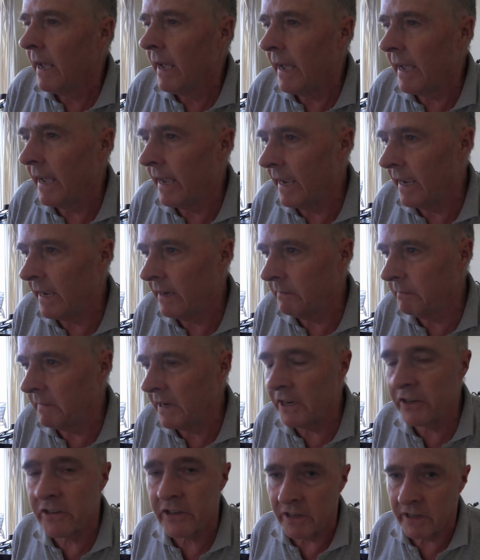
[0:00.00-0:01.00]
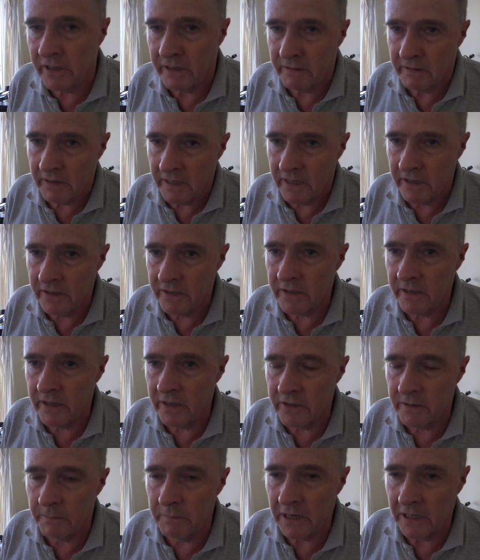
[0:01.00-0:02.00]
And medicine
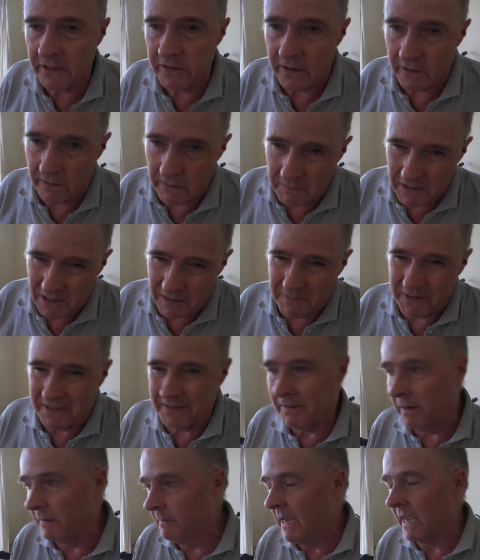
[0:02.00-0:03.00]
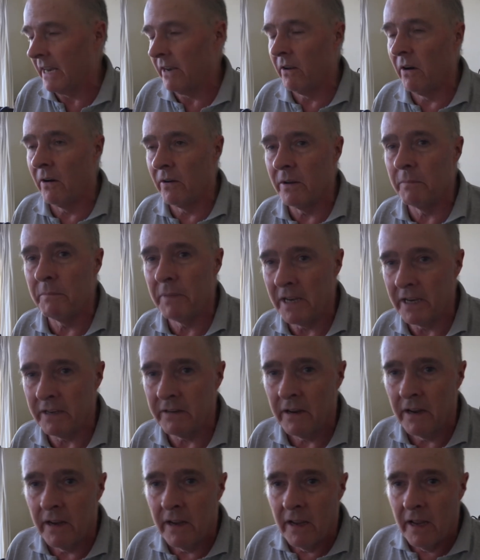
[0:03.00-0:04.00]
is a big deal. I mean, I'm getting on a bit.